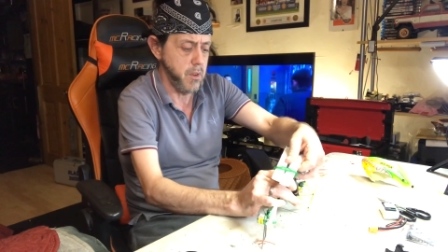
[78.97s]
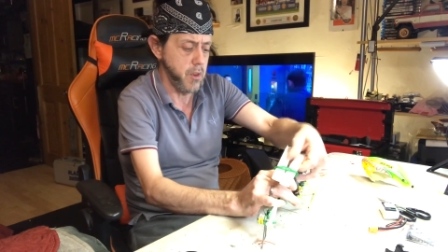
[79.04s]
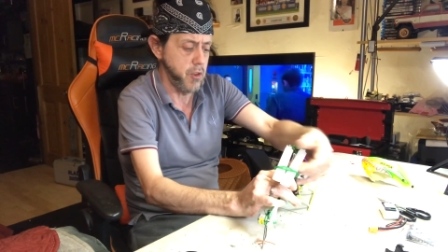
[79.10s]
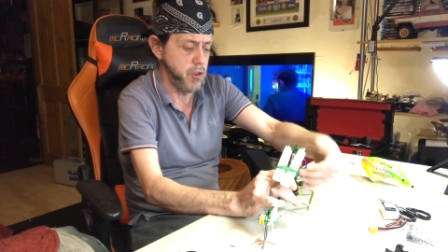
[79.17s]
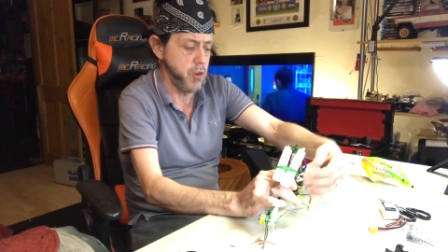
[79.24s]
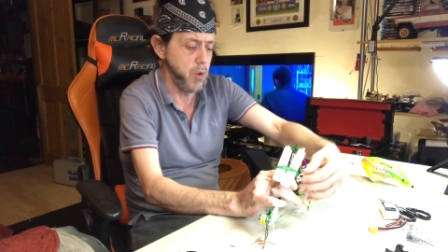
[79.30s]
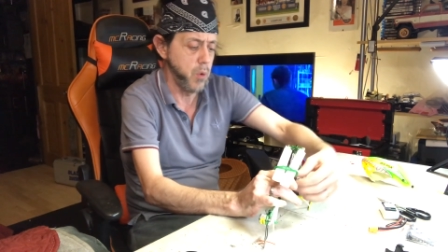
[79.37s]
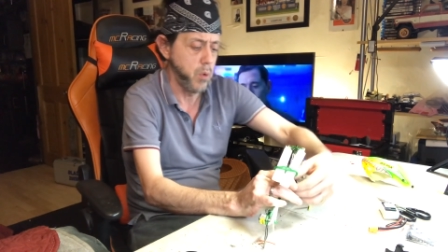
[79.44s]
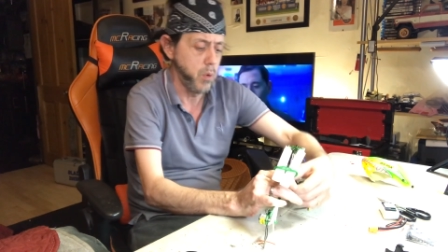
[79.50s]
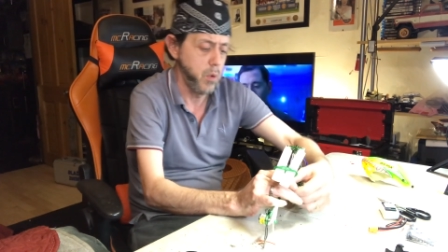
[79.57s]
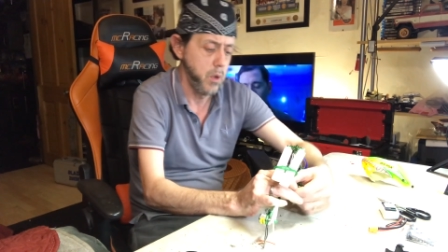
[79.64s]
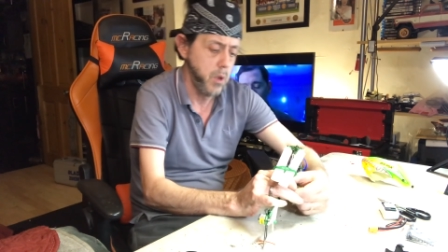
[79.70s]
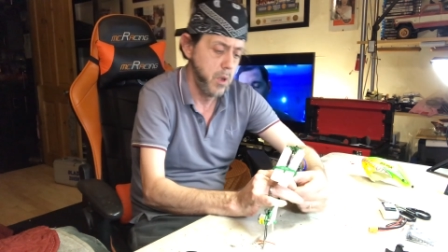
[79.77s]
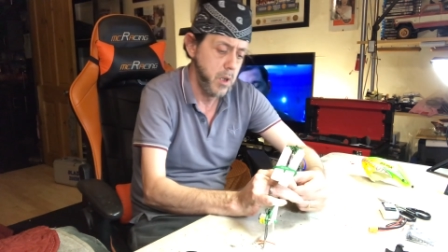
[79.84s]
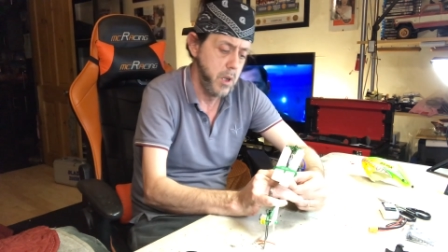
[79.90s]
dual
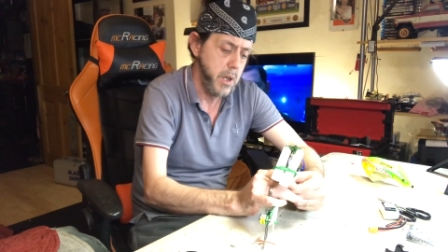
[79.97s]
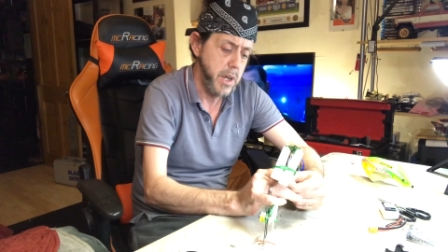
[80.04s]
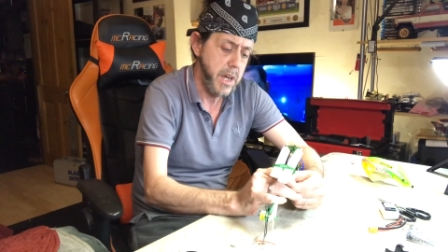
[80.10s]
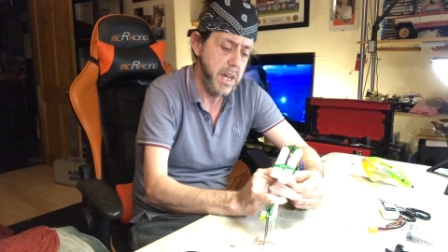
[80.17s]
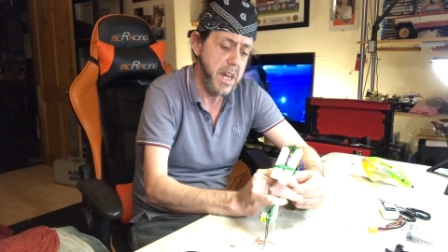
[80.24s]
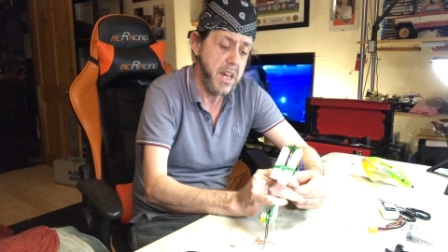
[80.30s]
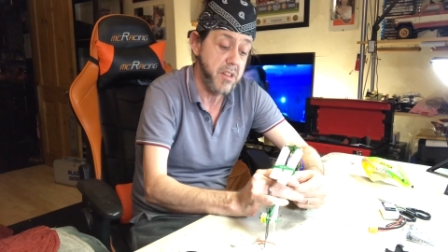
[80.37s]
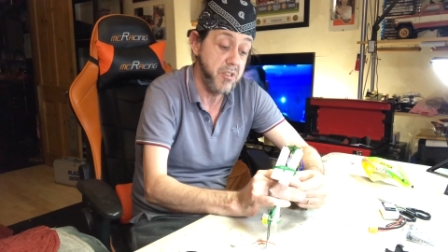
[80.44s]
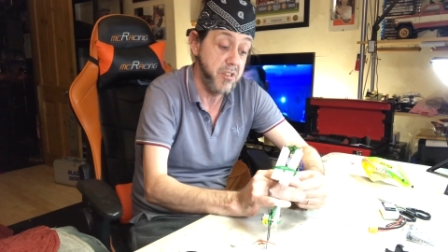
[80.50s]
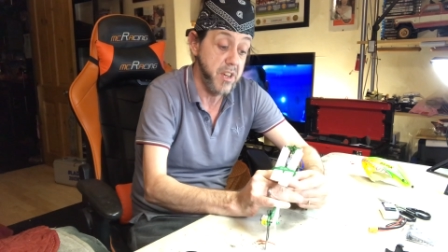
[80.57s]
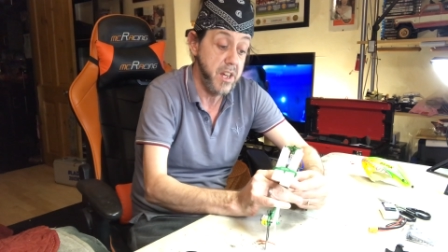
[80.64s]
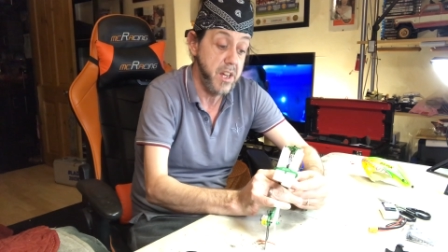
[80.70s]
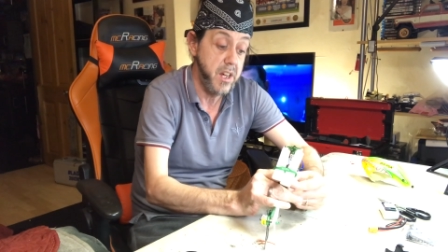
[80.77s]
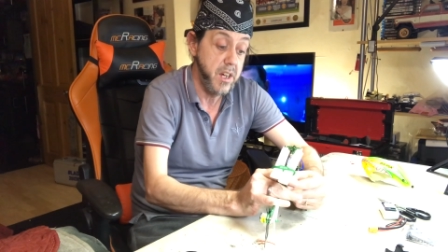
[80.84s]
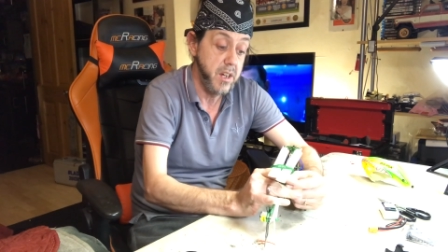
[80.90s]

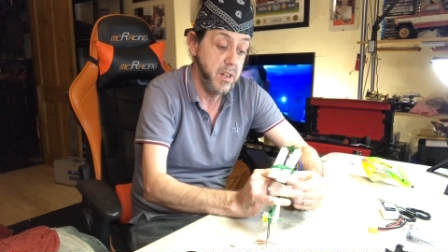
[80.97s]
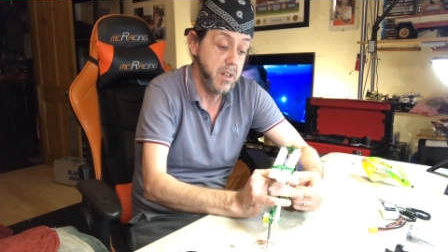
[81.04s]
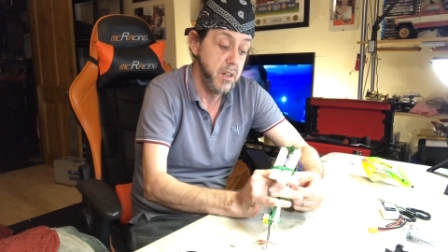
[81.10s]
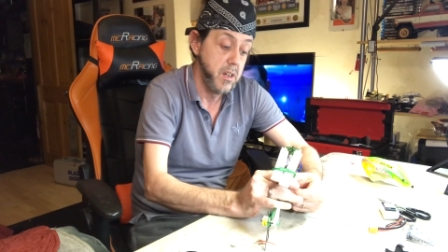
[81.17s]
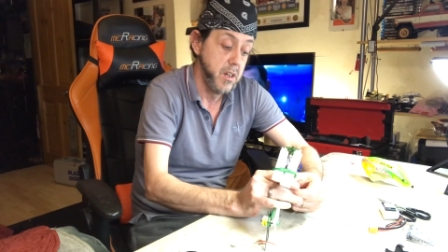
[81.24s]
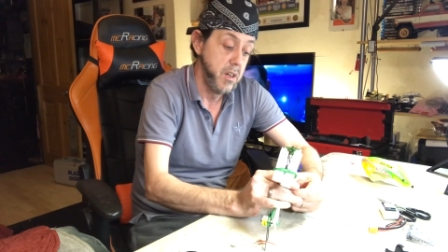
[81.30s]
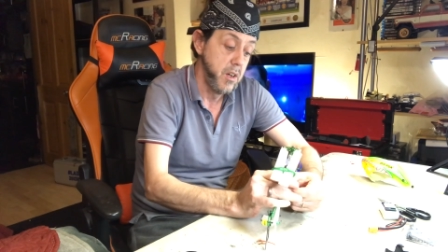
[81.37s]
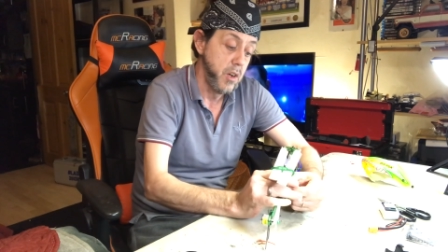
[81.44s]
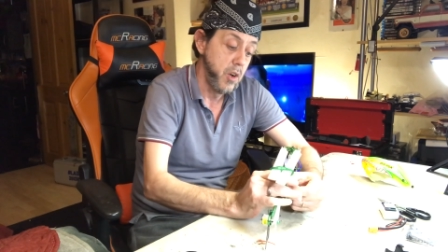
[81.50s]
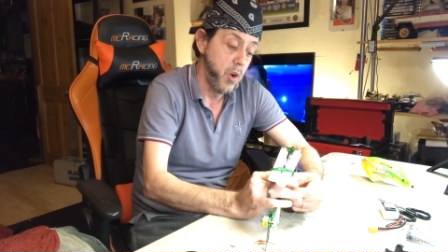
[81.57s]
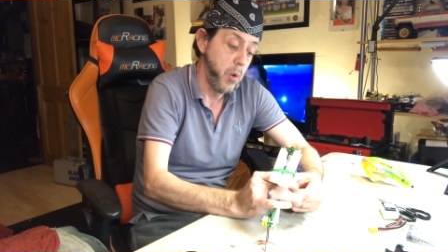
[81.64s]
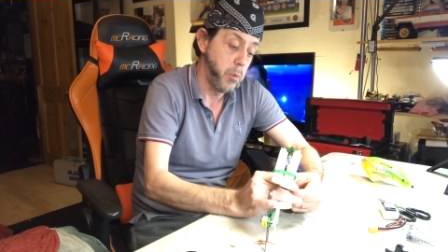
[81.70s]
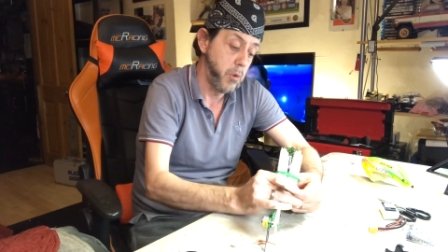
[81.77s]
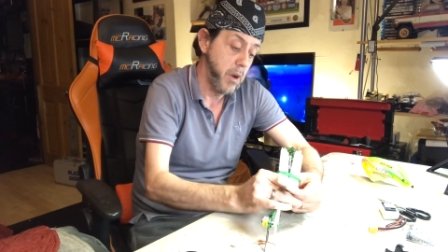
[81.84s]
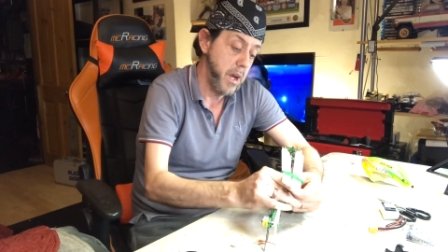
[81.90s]
ESC
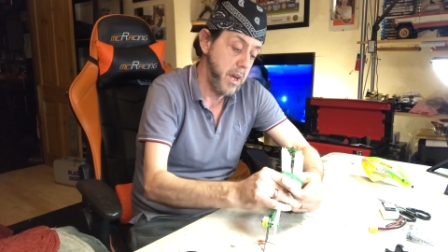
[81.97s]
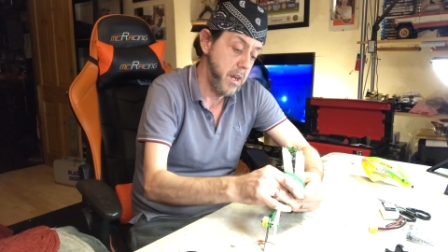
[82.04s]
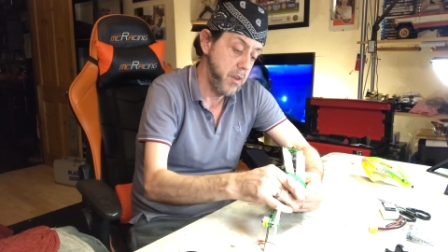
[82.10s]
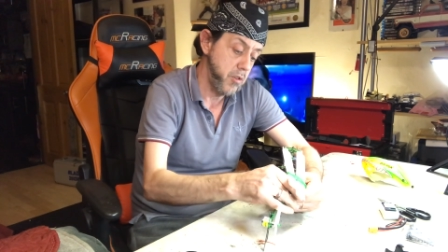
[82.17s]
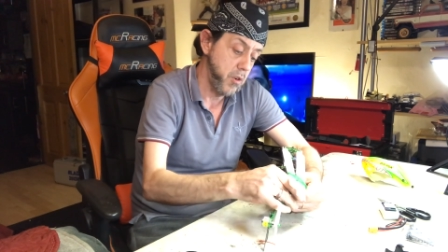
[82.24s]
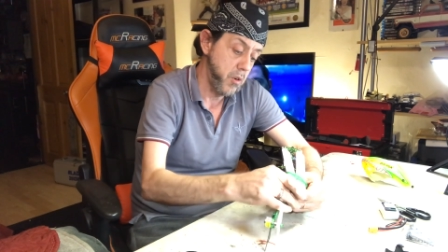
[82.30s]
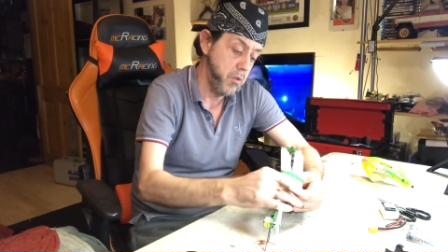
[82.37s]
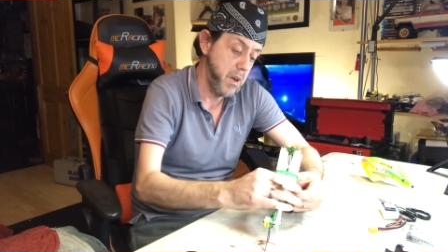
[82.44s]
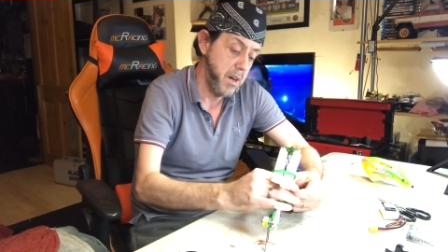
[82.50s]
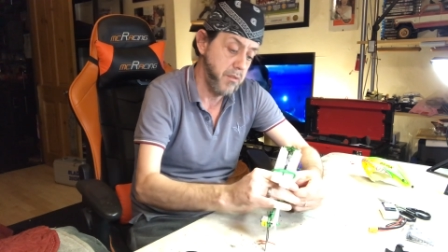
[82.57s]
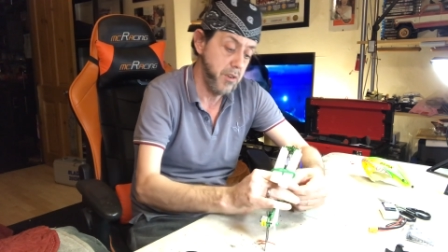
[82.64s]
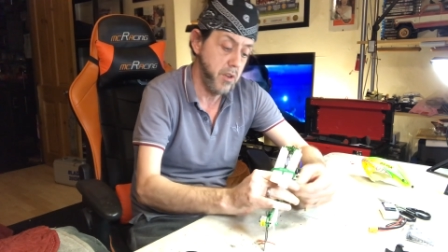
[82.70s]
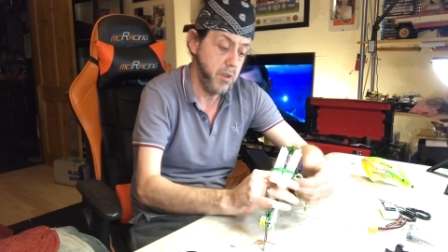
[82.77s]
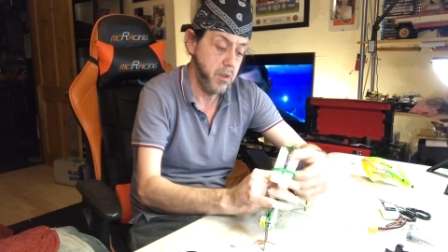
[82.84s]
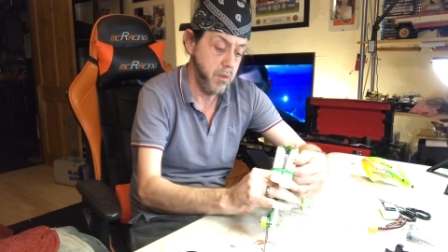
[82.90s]
upgrade. So rather
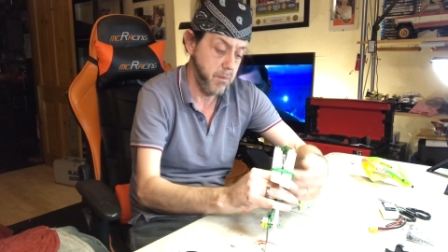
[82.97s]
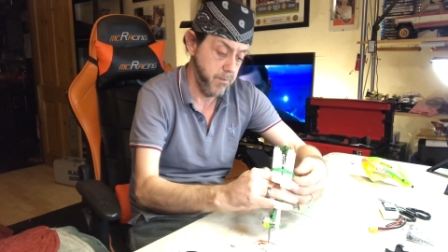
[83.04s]
than